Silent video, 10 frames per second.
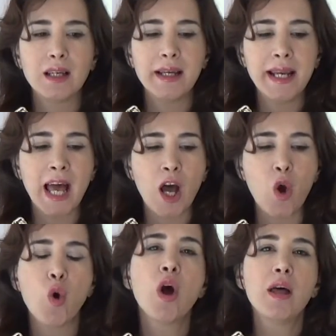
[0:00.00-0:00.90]
Now,
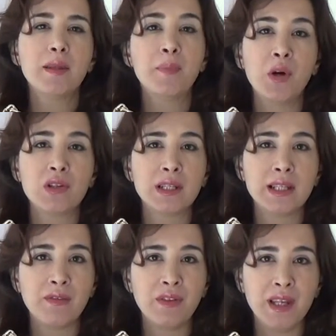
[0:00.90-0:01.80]
the
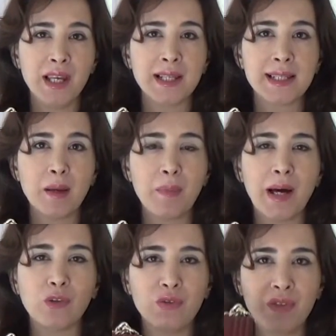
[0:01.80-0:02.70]
positive things
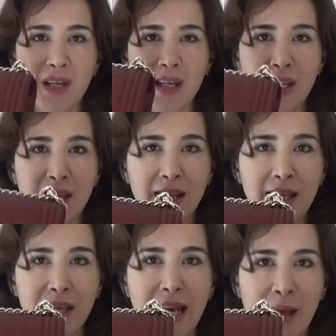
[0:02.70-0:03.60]
about
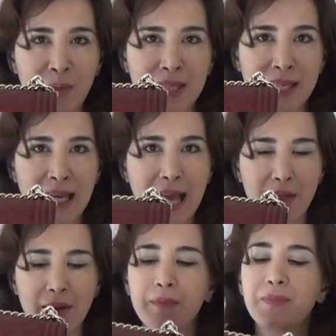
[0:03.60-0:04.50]
the lambskin
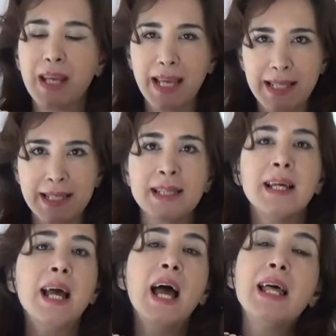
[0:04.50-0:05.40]
leather is
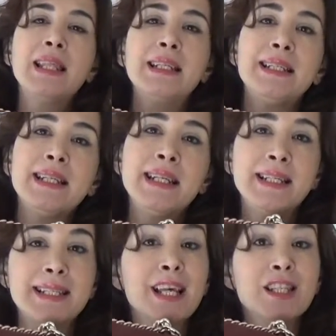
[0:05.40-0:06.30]
that it
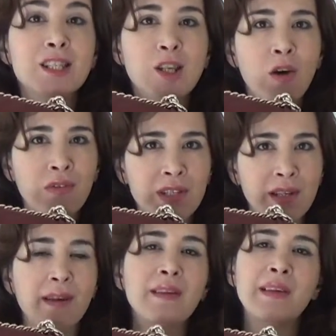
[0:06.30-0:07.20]
is
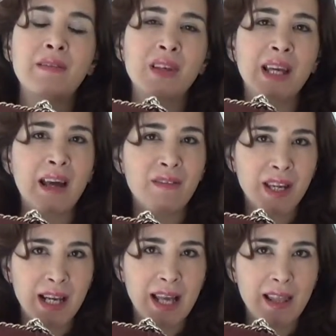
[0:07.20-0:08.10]
softer than the
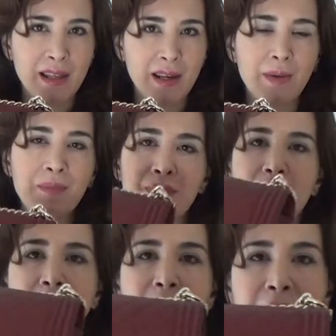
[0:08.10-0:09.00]
Caviar leather.
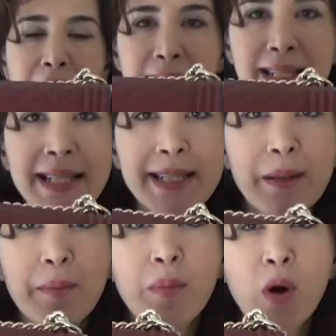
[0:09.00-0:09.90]
It is
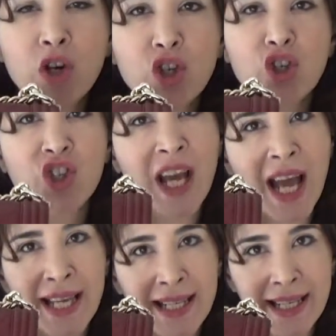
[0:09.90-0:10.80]
more
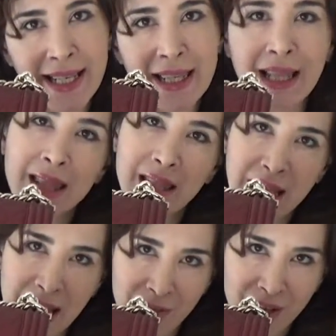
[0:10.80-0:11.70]
shiny than the
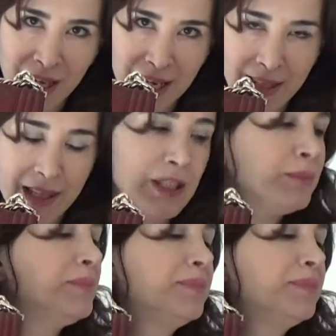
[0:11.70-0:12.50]
Caviar leather.